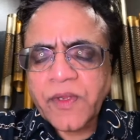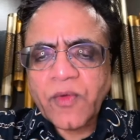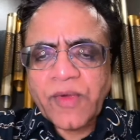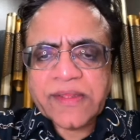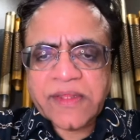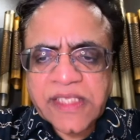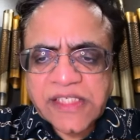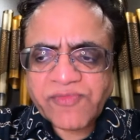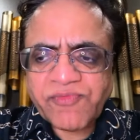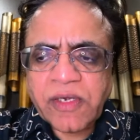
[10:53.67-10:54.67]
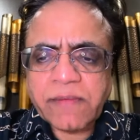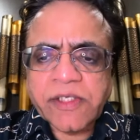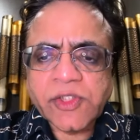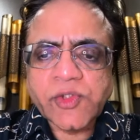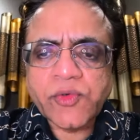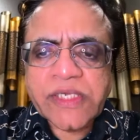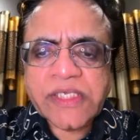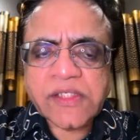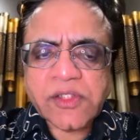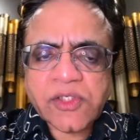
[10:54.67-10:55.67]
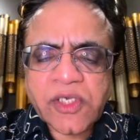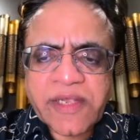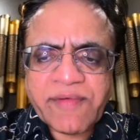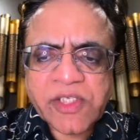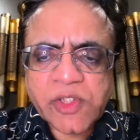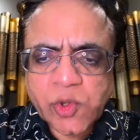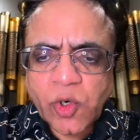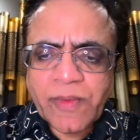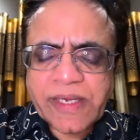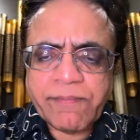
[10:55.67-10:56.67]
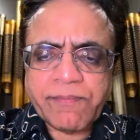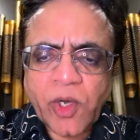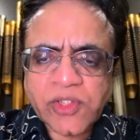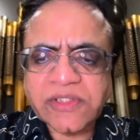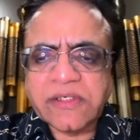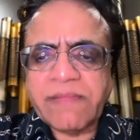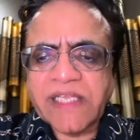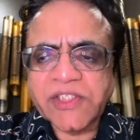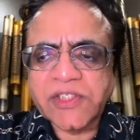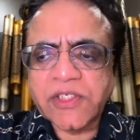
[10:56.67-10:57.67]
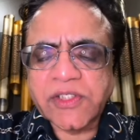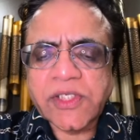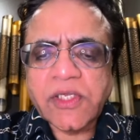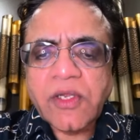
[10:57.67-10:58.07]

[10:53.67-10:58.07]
when this film is giving so many positive messages,